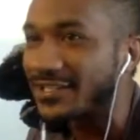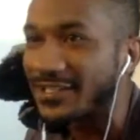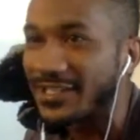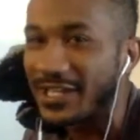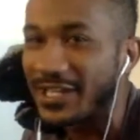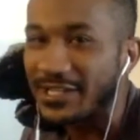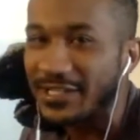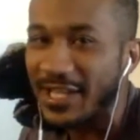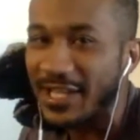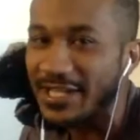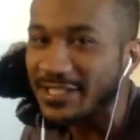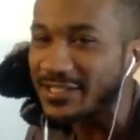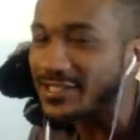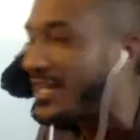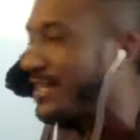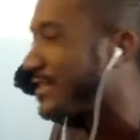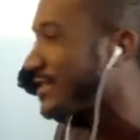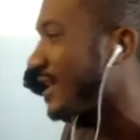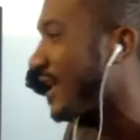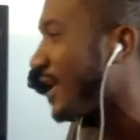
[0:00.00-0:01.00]
They
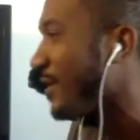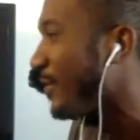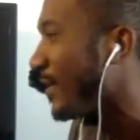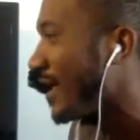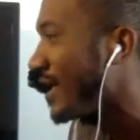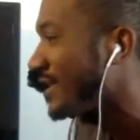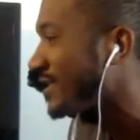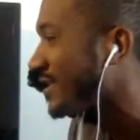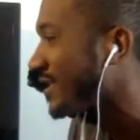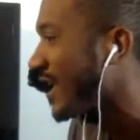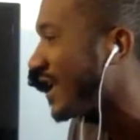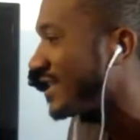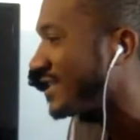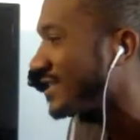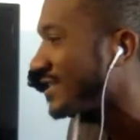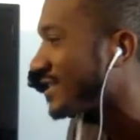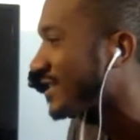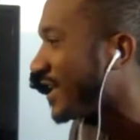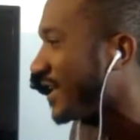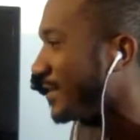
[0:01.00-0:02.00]
stay the same age, and I
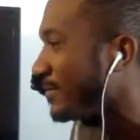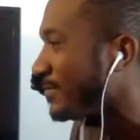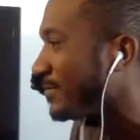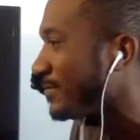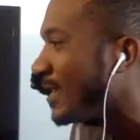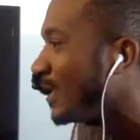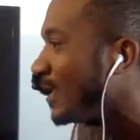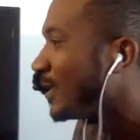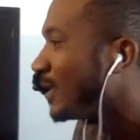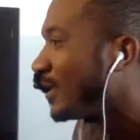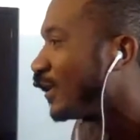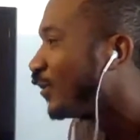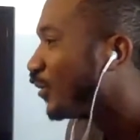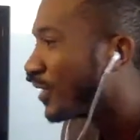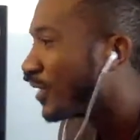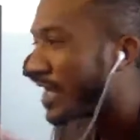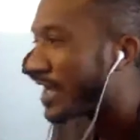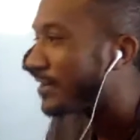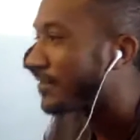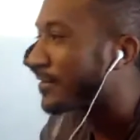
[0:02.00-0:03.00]
just keep
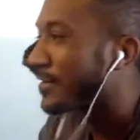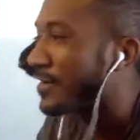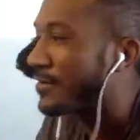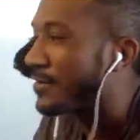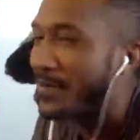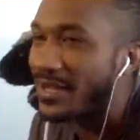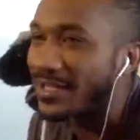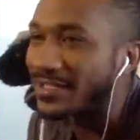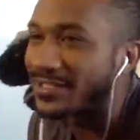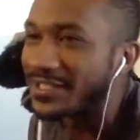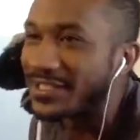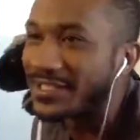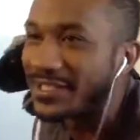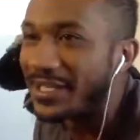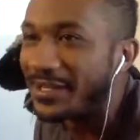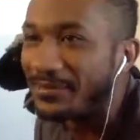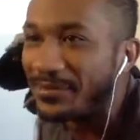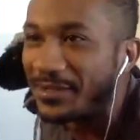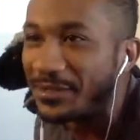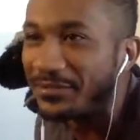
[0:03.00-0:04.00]
whatever. Everybody seen
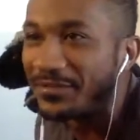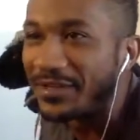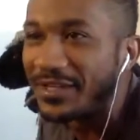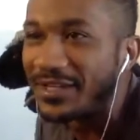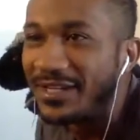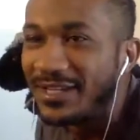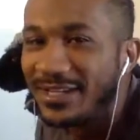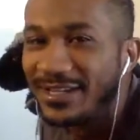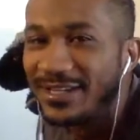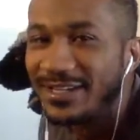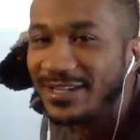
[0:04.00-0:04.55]
that movie?